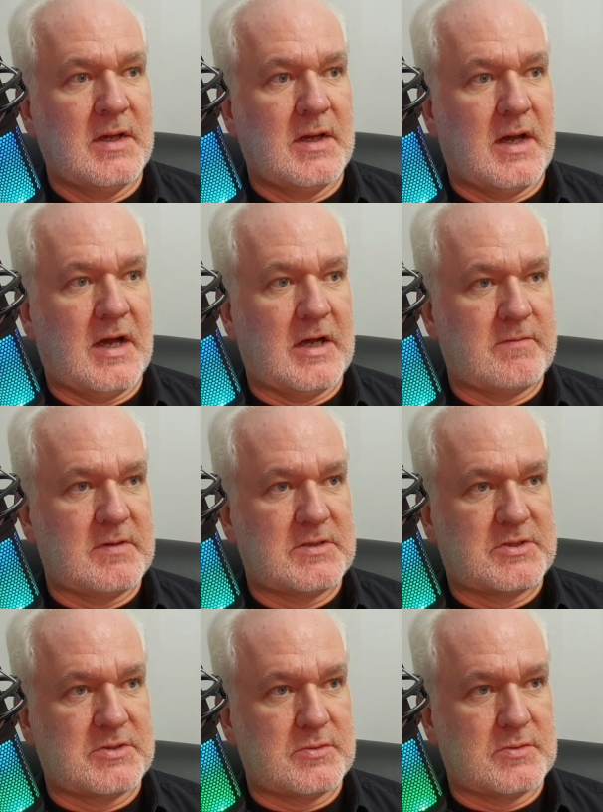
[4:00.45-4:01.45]
I will
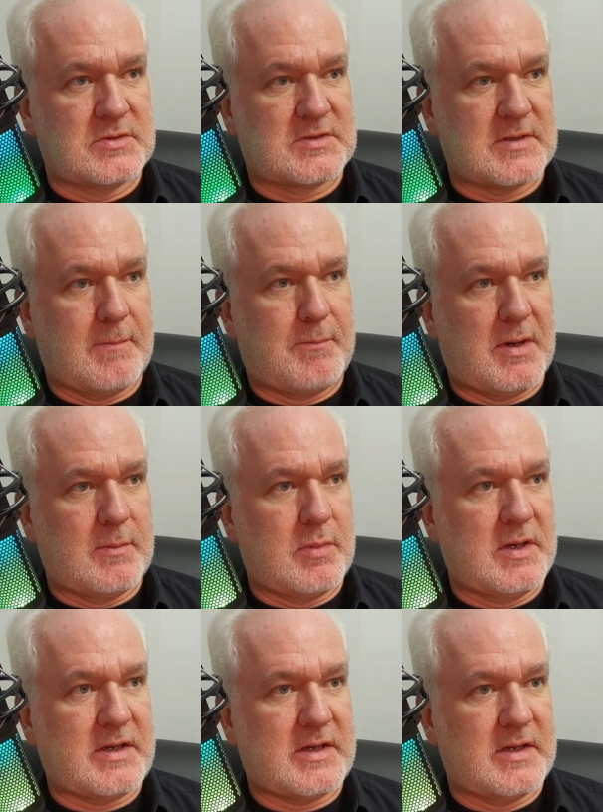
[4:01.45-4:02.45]
choose
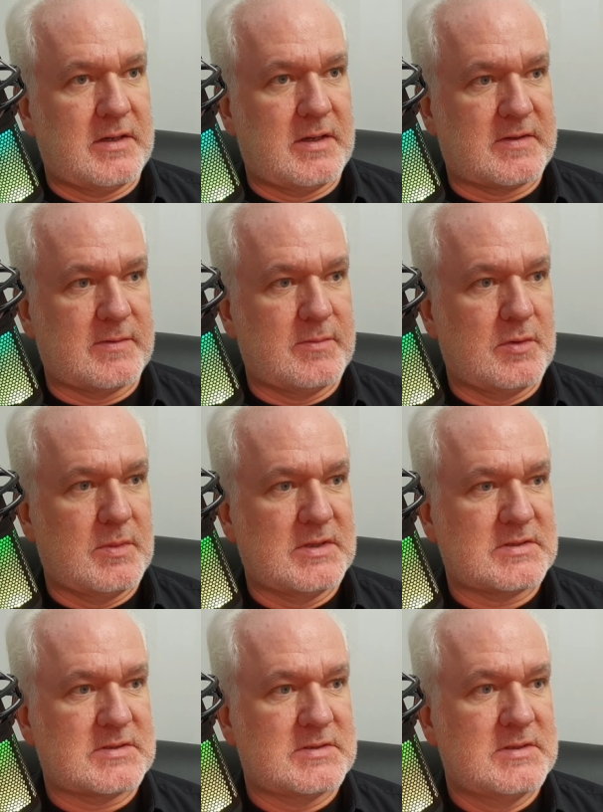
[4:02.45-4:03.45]
public at the
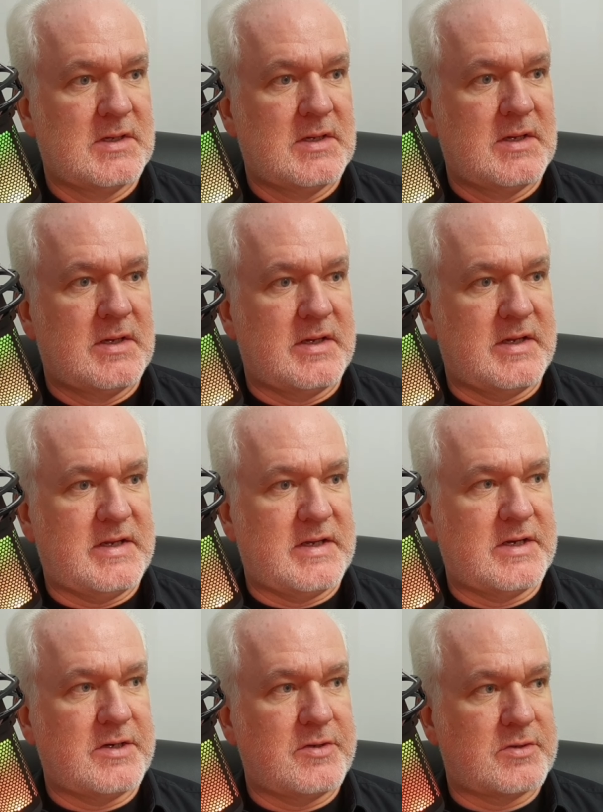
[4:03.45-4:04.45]
moment.
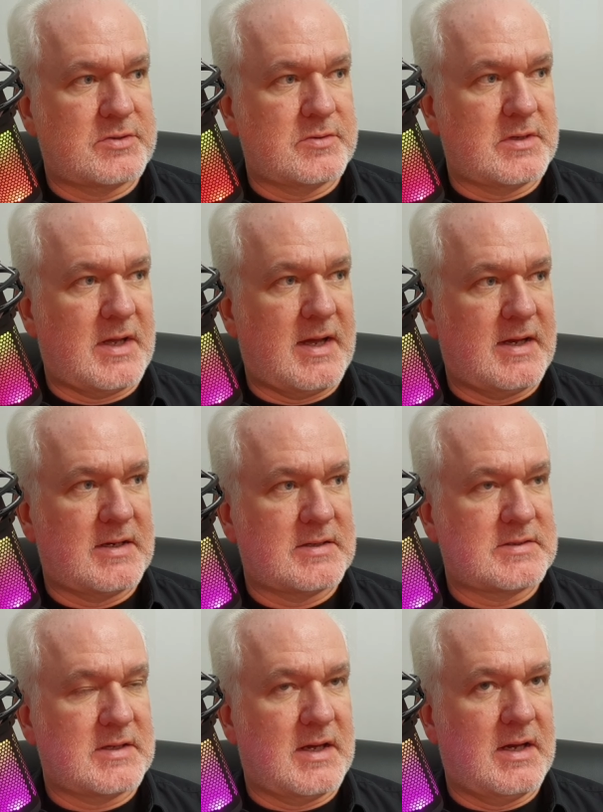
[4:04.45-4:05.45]
Here you should
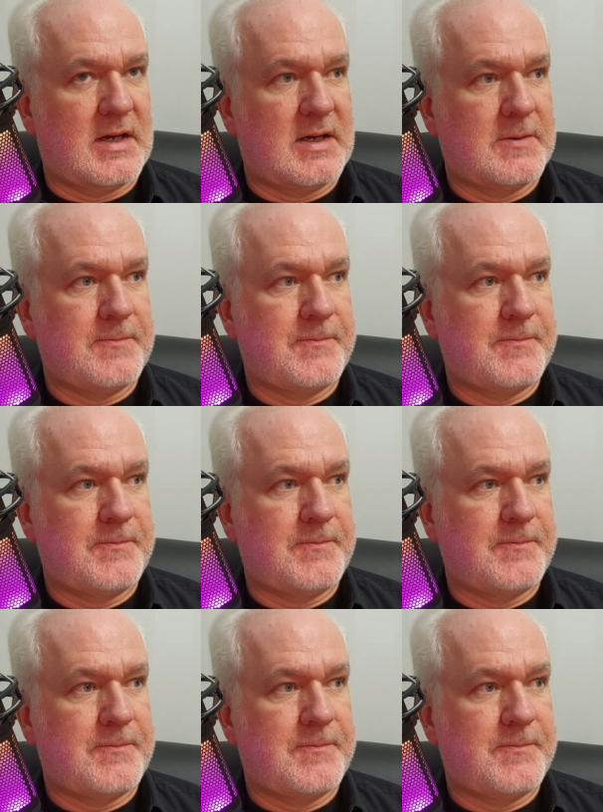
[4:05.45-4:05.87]
add a